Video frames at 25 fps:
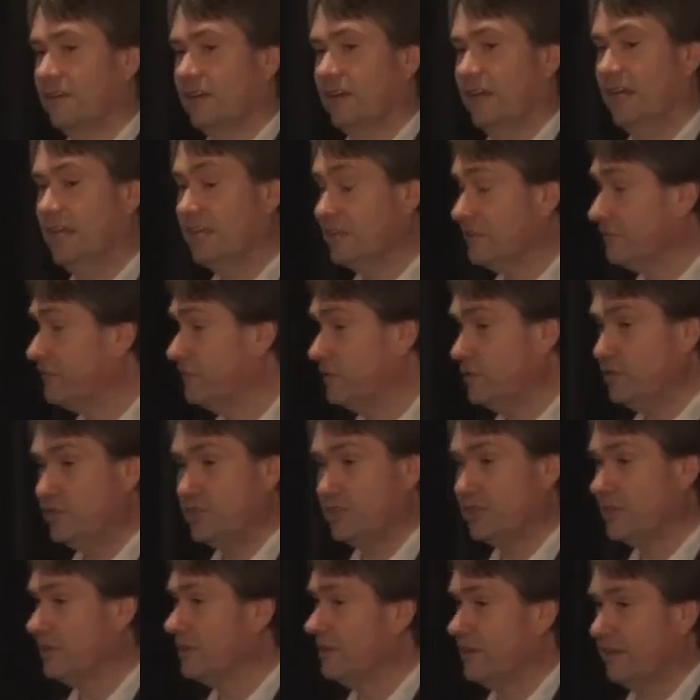In the
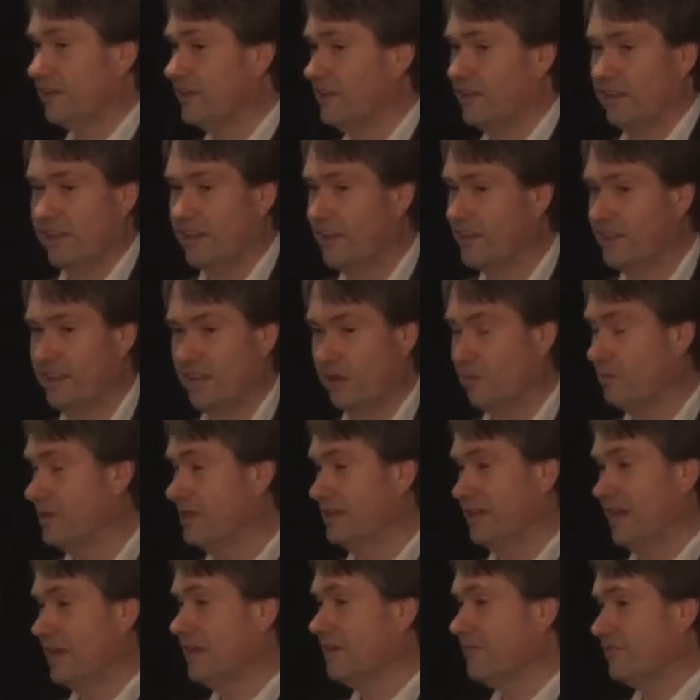future, there'll be
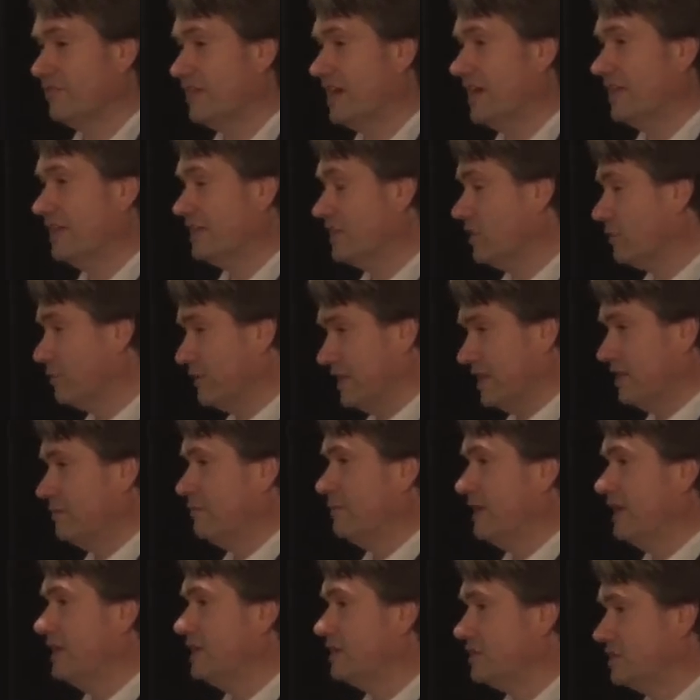none of that. There'll be an
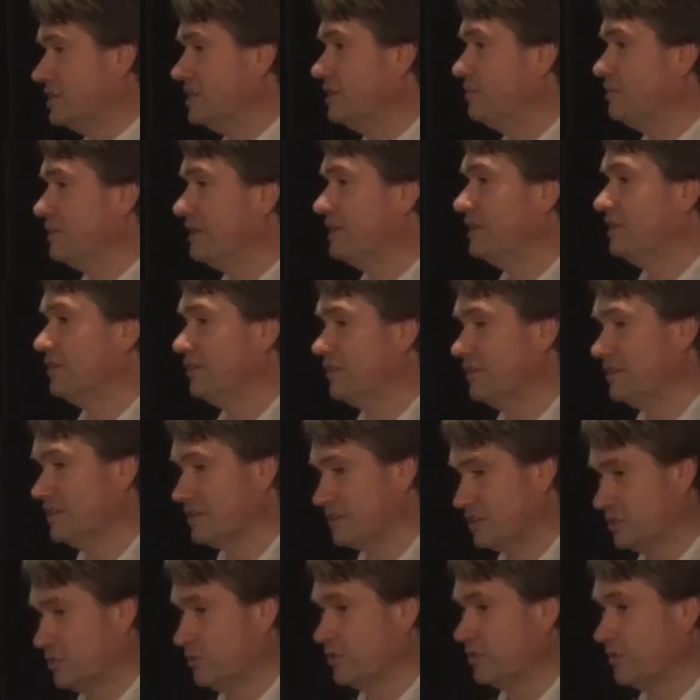embedded chip in you that's
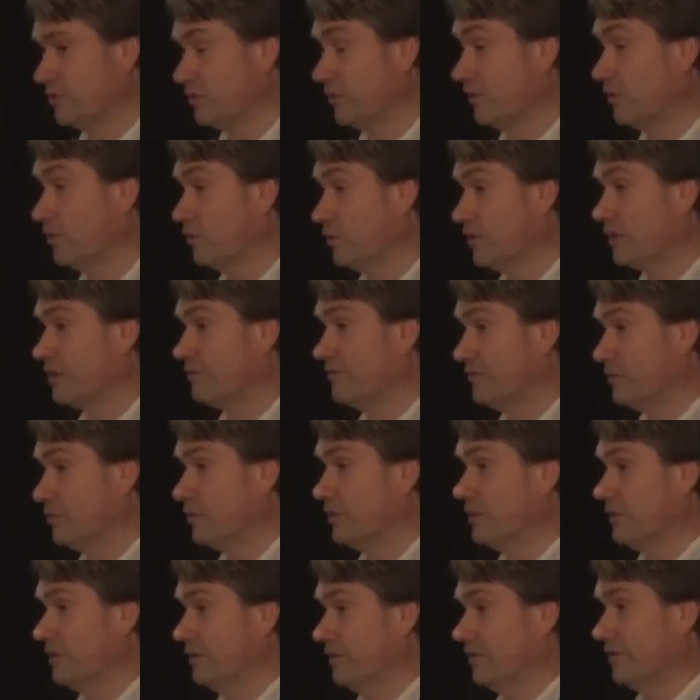doing all the work for
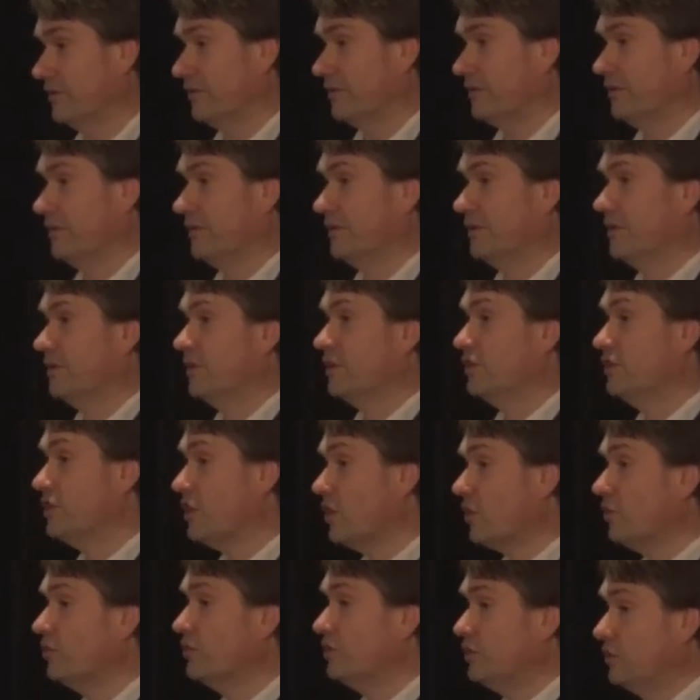you.
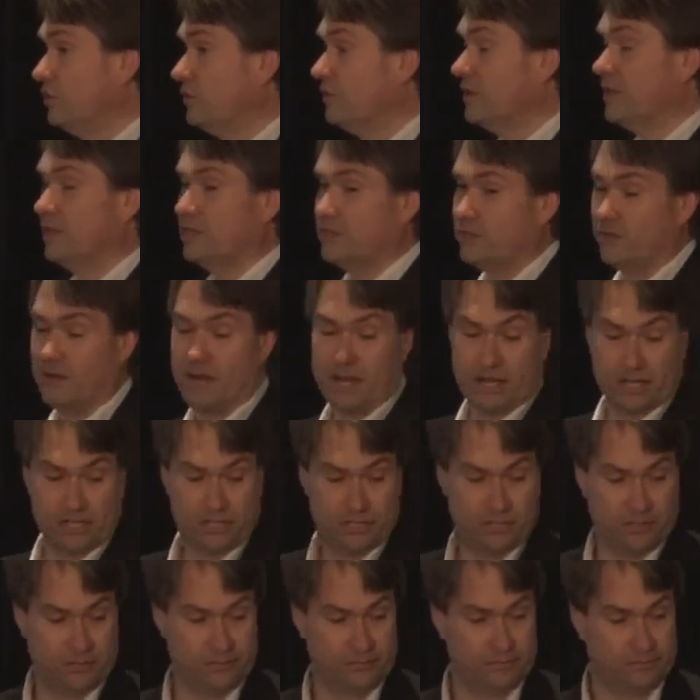No human interaction.